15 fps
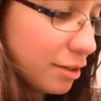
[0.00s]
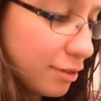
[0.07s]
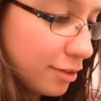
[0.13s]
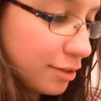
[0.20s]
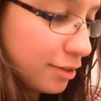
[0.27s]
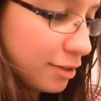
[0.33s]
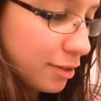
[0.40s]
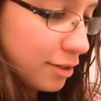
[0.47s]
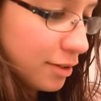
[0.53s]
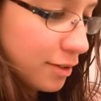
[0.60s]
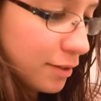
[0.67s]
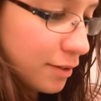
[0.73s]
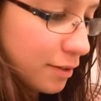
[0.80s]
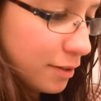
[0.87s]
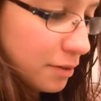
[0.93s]

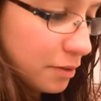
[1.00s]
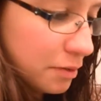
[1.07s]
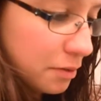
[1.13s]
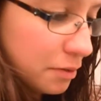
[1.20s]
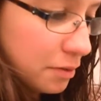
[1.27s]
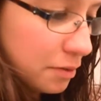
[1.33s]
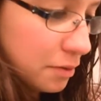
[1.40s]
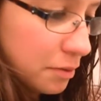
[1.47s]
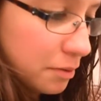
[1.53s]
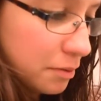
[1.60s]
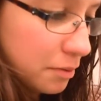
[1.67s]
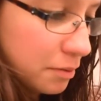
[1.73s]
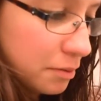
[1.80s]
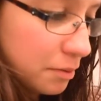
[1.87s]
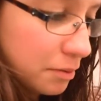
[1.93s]

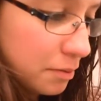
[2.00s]
Nothing is said.